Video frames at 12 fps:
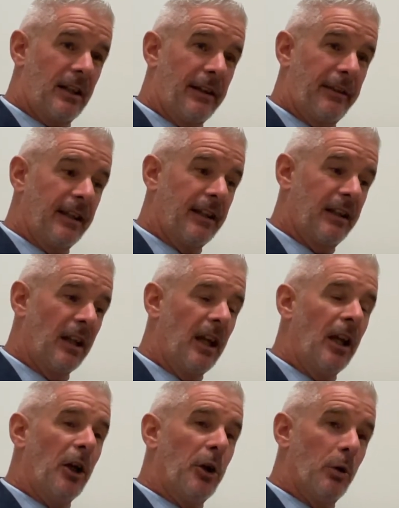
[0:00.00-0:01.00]
I think
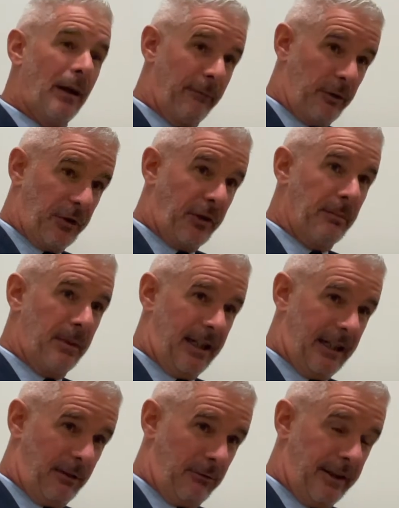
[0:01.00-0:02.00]
whoever's the
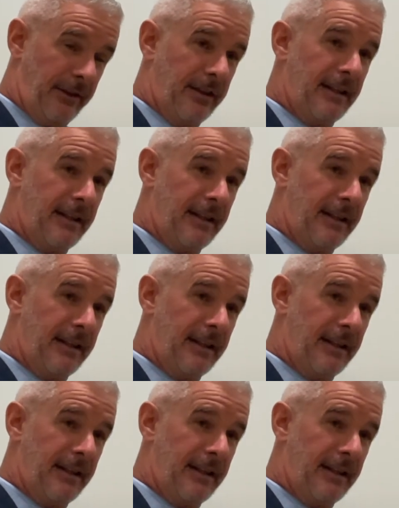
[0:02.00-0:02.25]
mayor in